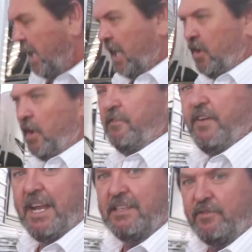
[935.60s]
a lot of
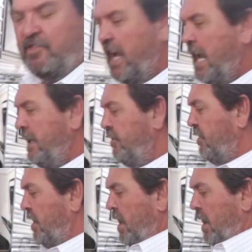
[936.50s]
vans have changed
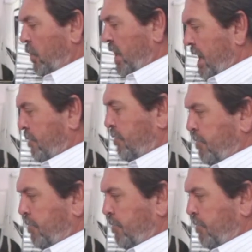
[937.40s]
where they